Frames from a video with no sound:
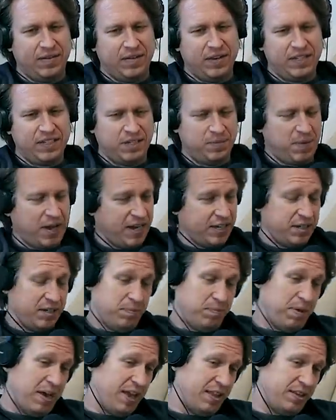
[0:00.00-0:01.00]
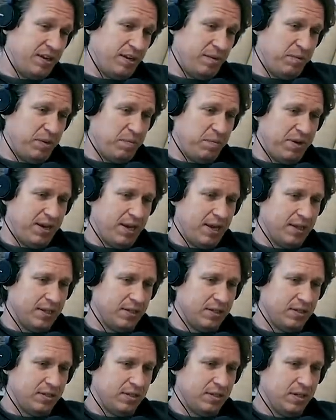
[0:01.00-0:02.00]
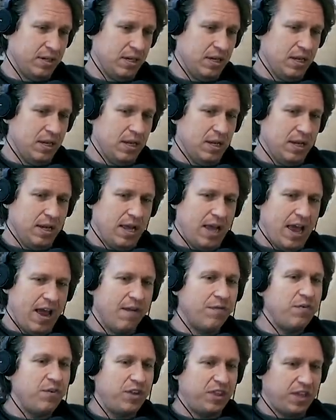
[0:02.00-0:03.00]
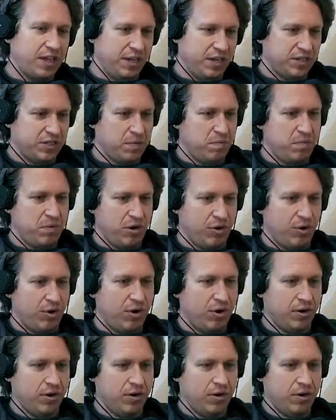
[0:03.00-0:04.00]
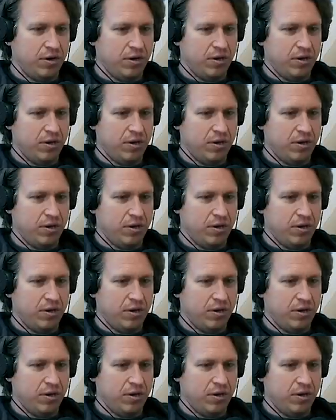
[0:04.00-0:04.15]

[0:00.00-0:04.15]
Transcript: this is back to bathtub and pants. Everything is a mirror.